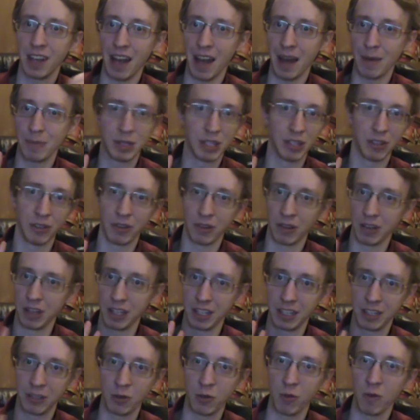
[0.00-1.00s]

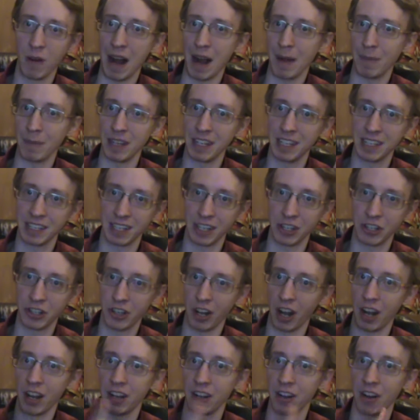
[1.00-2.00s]
absolutely crappy because they
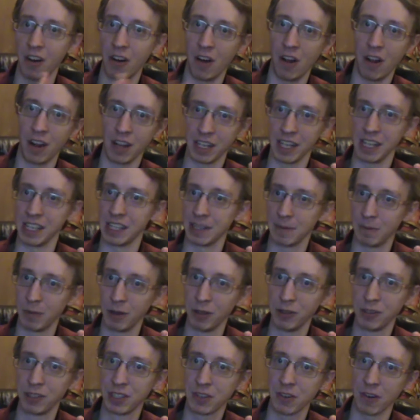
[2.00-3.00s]
shot it all against
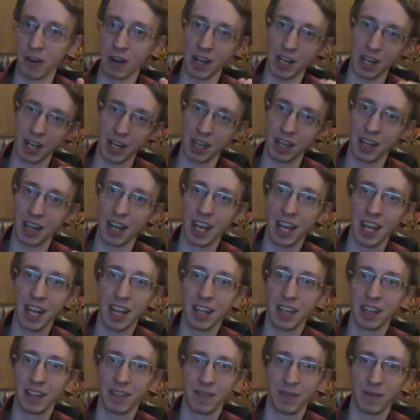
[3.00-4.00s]
blue screen and
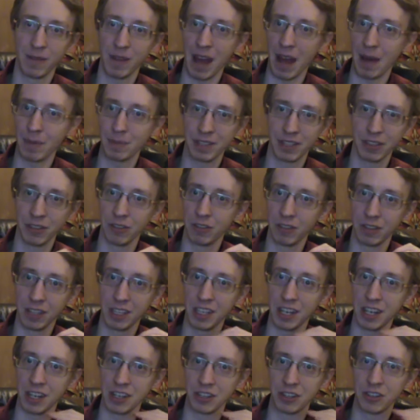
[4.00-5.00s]
absolutely
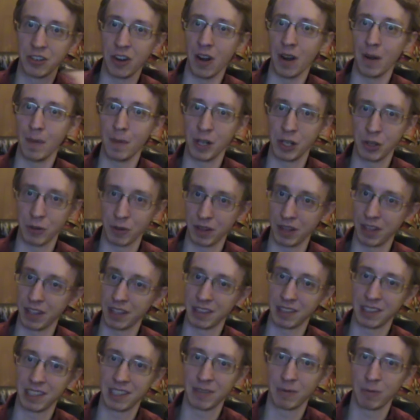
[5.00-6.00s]
did garbage with
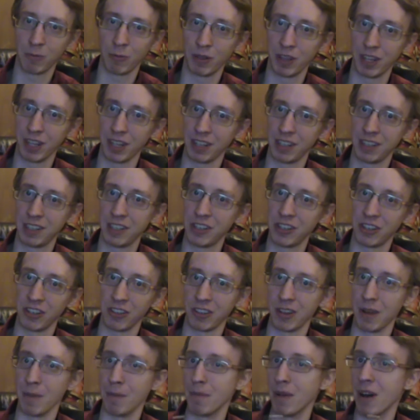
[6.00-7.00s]
the
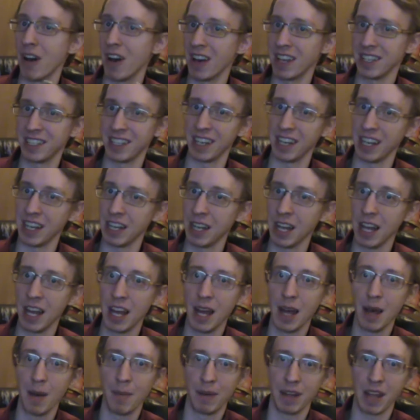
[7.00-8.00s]
digital compositing.
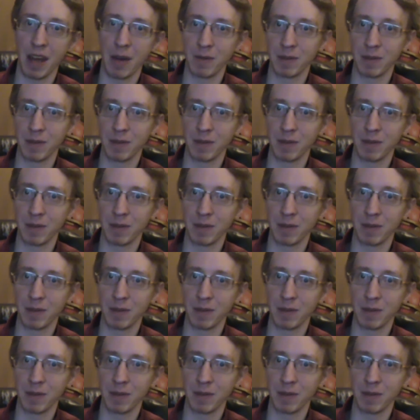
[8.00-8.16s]
But